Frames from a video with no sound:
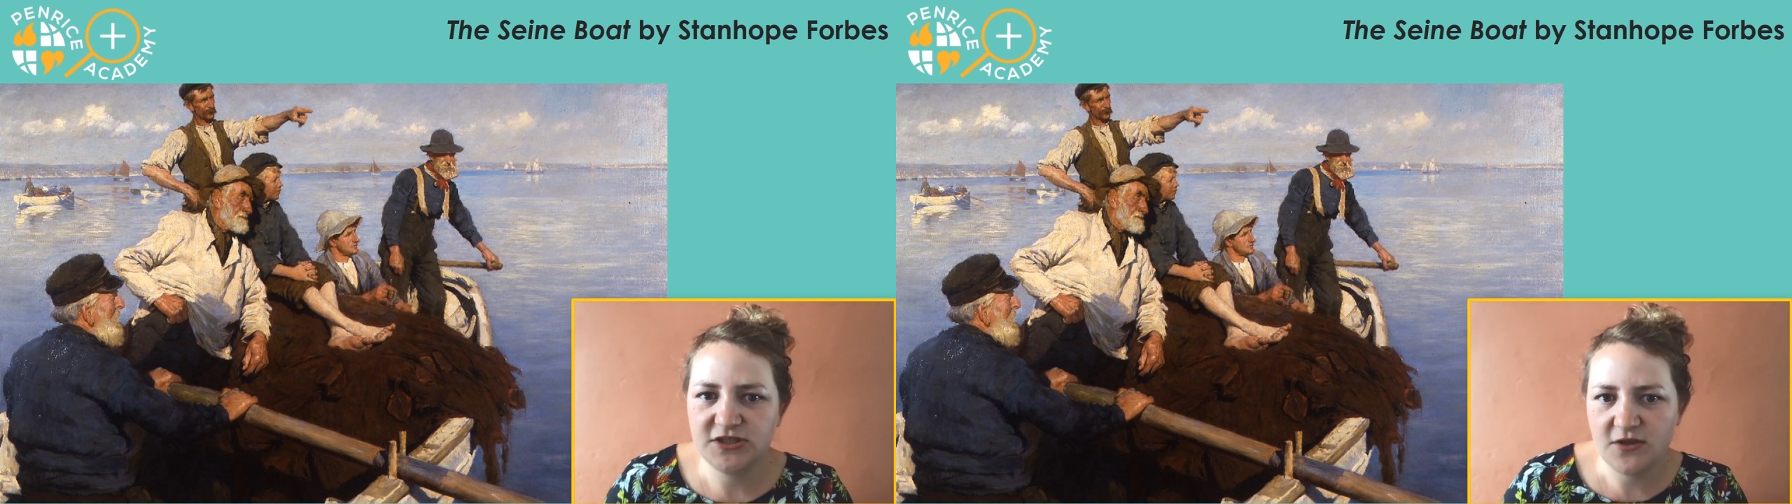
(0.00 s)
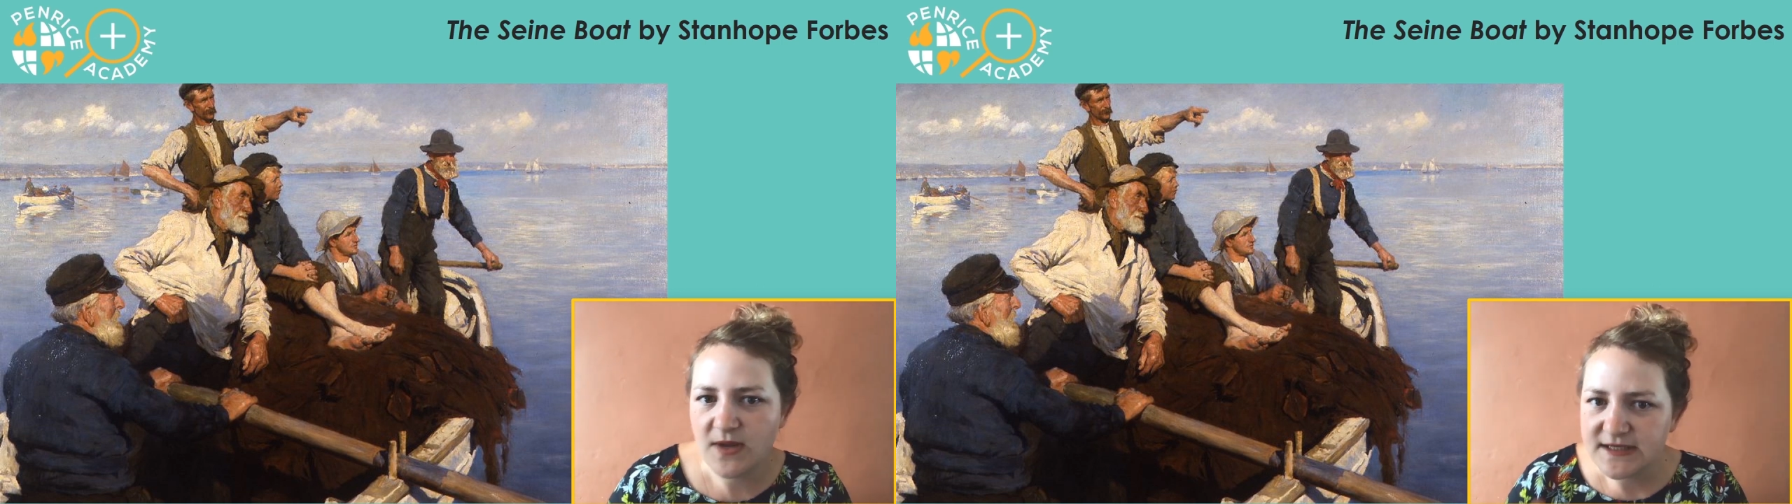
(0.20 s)

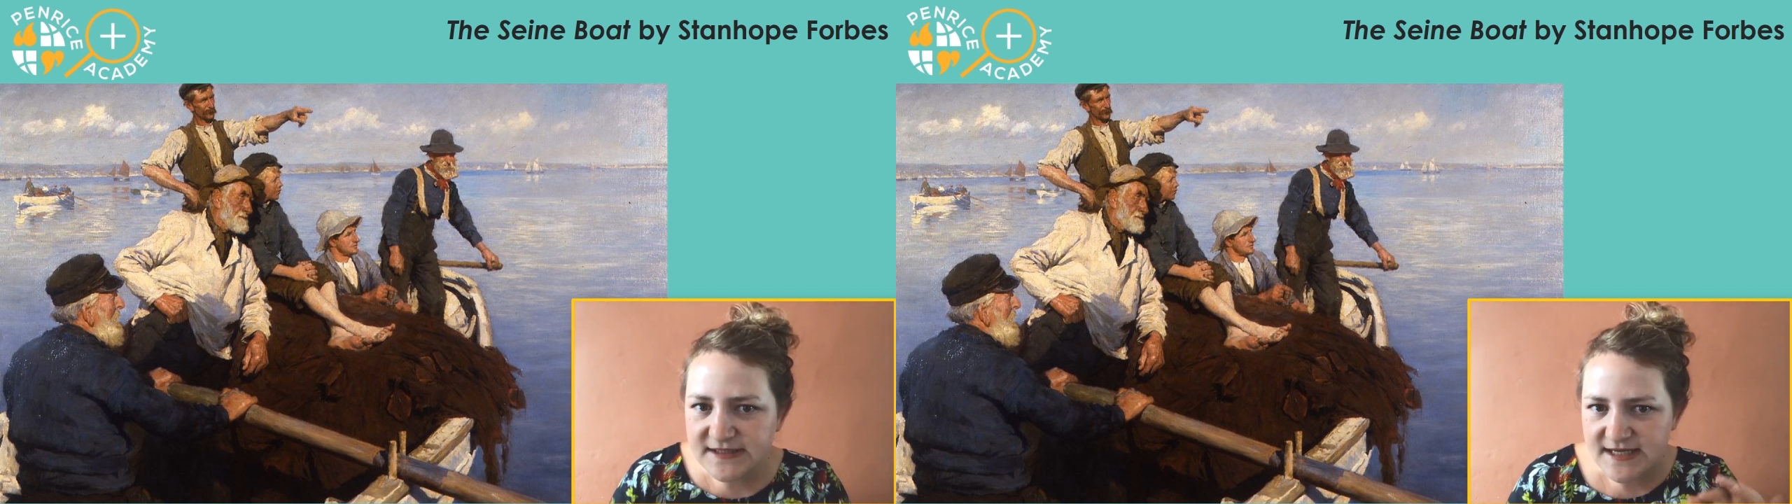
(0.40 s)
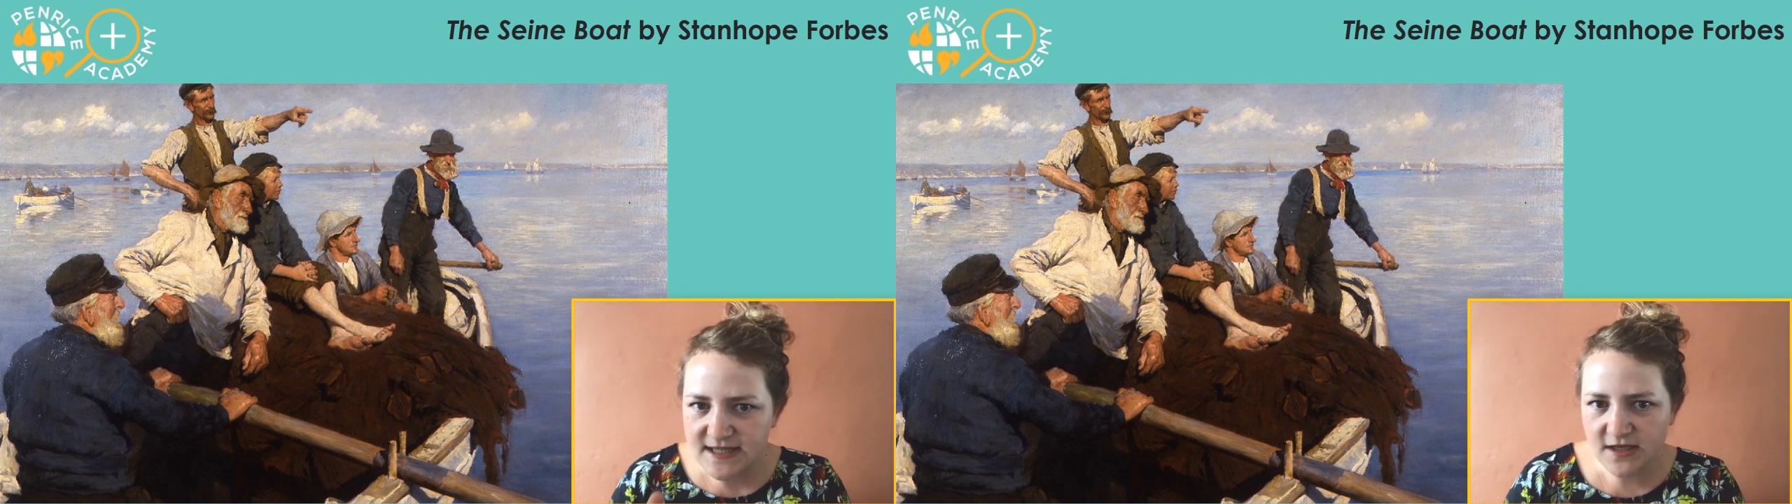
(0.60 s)
so he'd
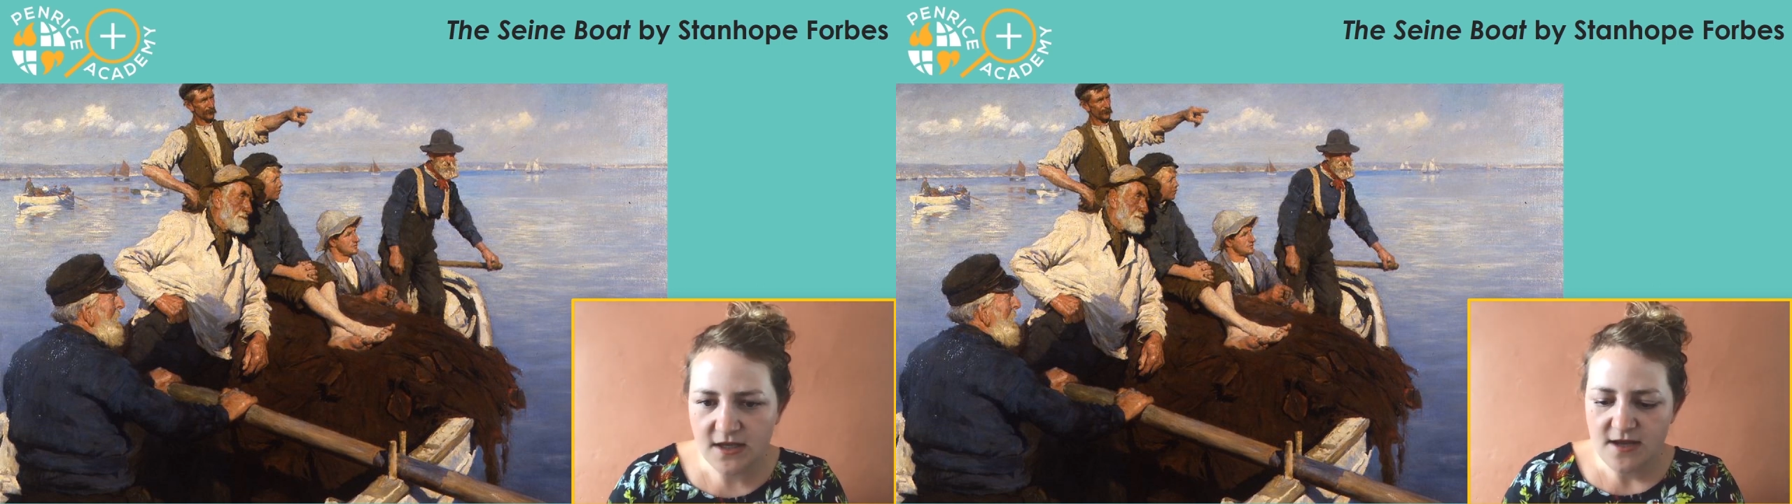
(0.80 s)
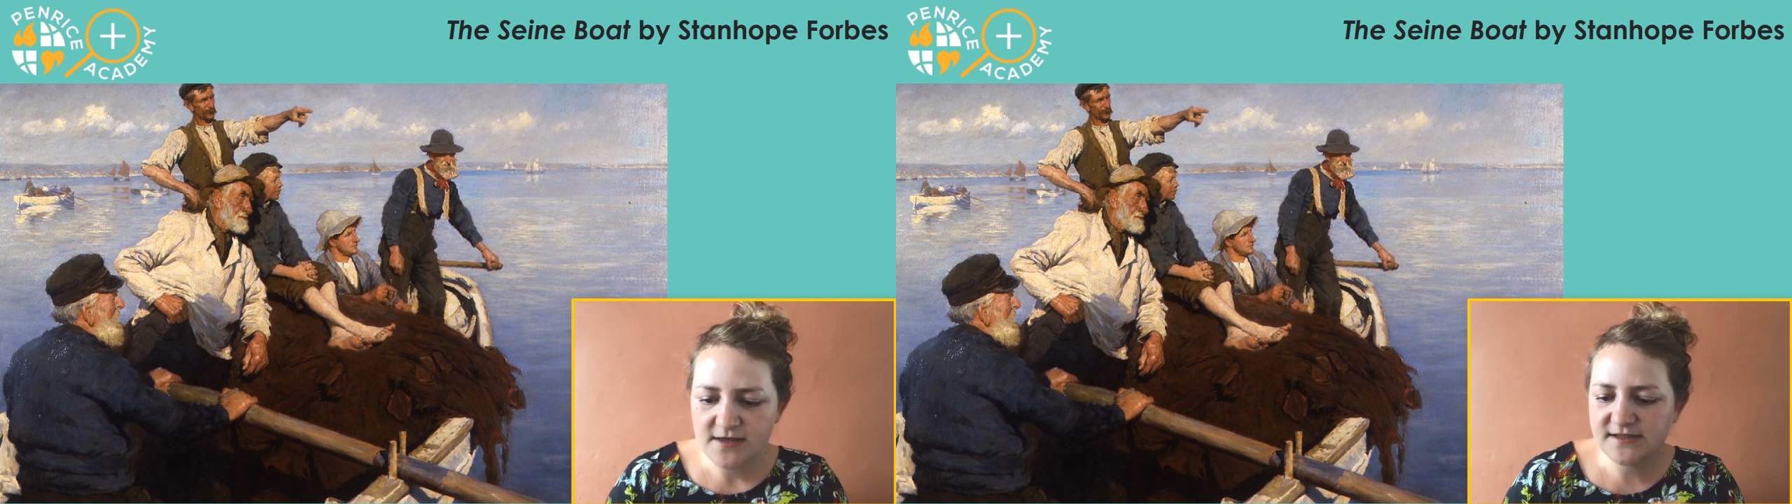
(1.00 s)
see the
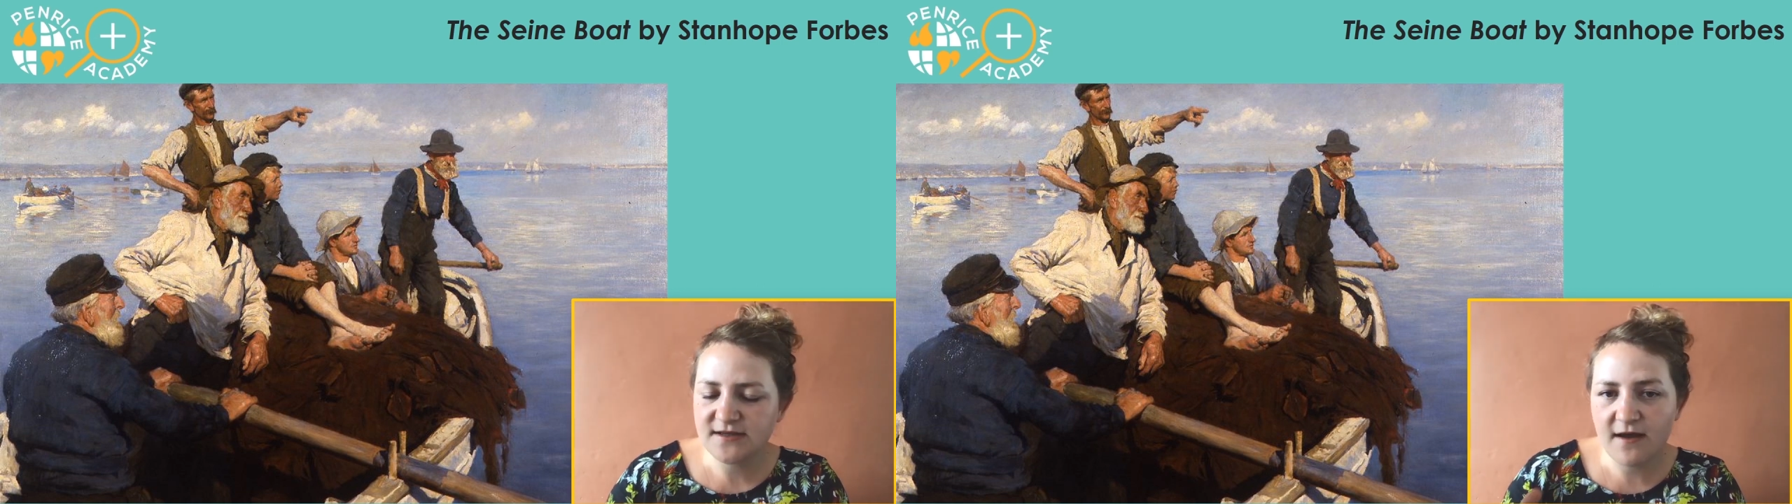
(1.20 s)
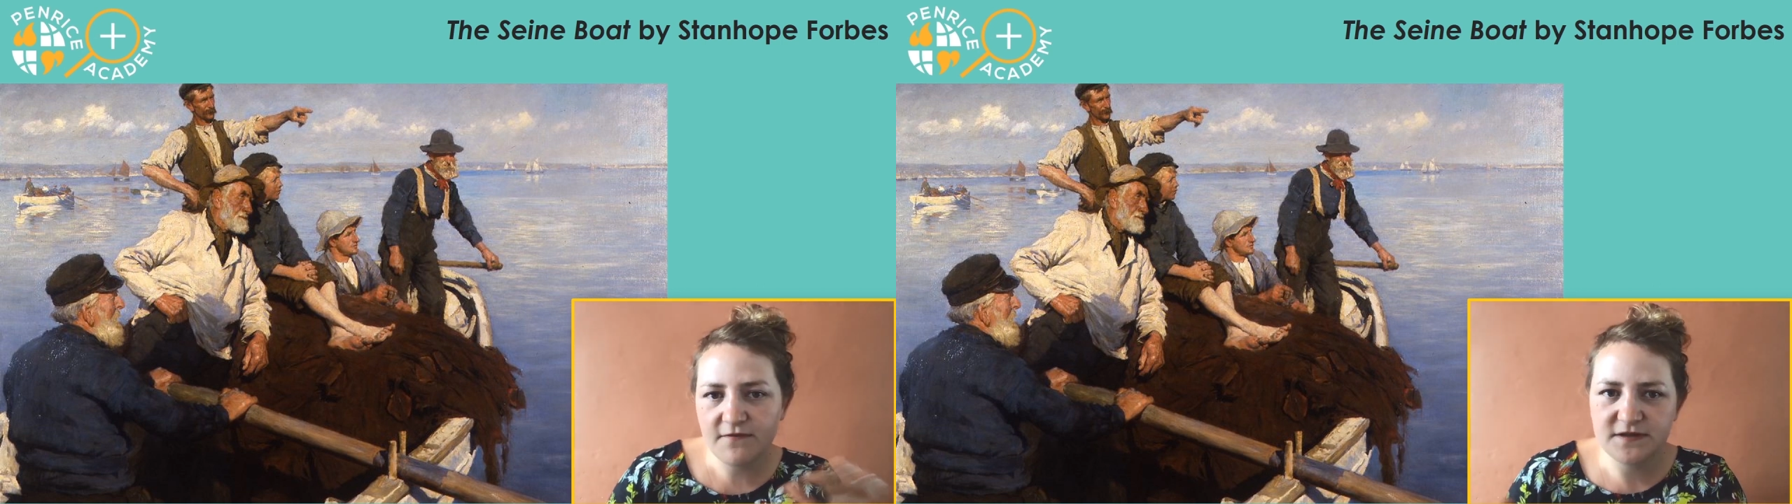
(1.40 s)

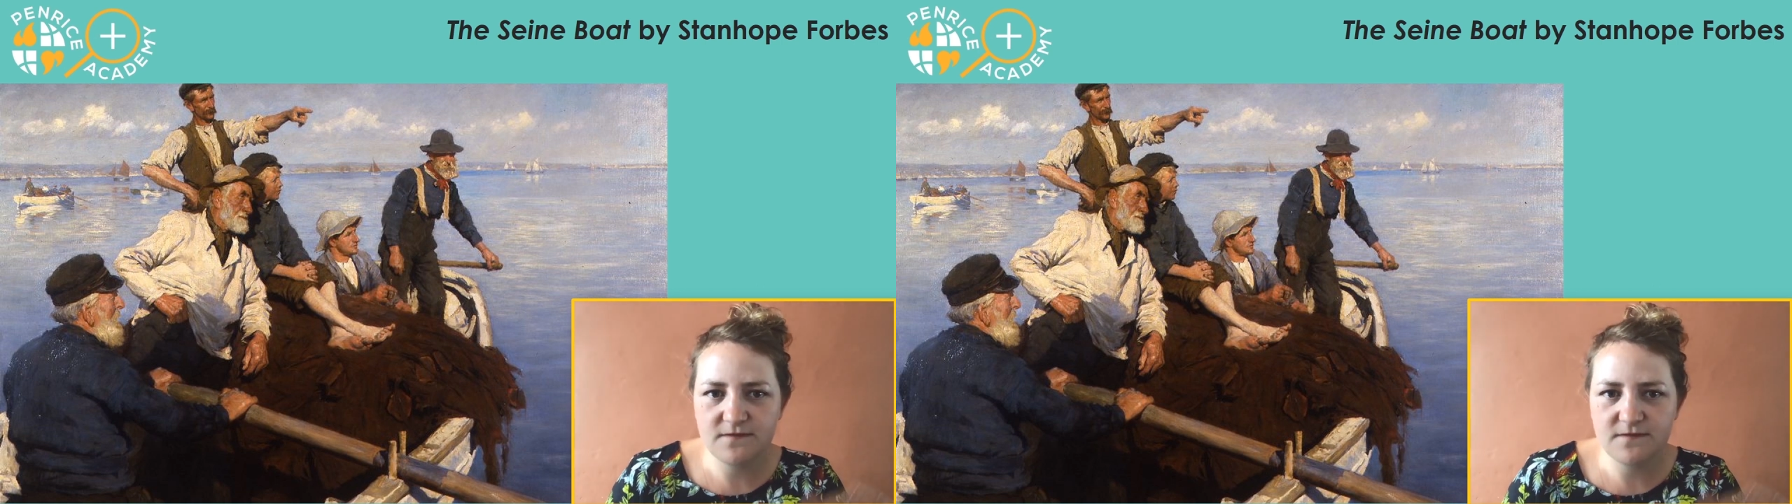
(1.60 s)
surface